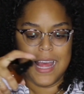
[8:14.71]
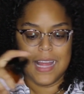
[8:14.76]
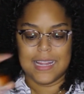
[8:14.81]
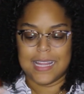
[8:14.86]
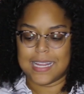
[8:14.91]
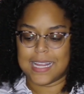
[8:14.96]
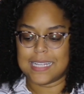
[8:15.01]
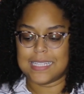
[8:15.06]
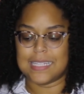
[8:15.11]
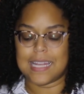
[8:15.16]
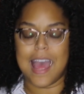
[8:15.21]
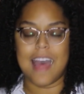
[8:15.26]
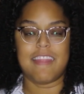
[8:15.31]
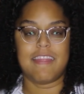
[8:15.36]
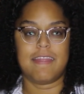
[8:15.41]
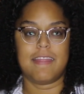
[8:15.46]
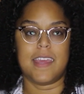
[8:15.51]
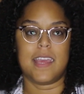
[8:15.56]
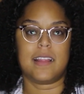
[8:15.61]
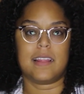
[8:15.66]
Like, it's not
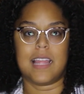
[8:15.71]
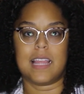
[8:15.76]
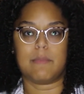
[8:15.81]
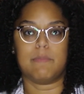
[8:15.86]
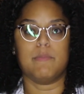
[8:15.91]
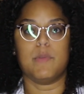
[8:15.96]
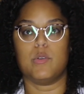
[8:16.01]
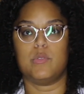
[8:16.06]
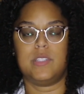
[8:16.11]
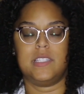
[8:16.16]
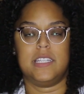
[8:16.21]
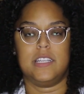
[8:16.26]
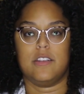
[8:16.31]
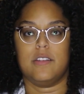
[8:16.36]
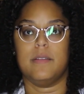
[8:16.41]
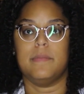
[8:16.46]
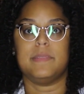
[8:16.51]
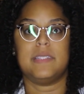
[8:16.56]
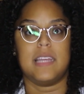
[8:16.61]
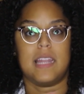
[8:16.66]
thick like most
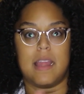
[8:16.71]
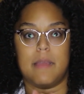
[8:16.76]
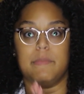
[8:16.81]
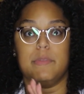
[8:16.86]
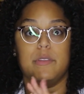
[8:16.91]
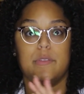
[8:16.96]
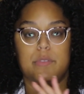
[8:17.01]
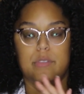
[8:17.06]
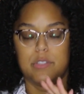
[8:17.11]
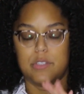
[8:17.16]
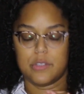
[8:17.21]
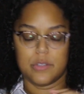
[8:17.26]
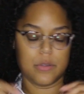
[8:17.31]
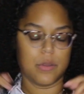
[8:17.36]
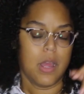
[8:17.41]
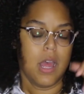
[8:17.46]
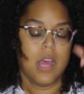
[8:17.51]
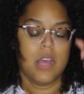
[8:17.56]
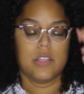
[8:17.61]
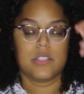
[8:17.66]
serums that I'm used to.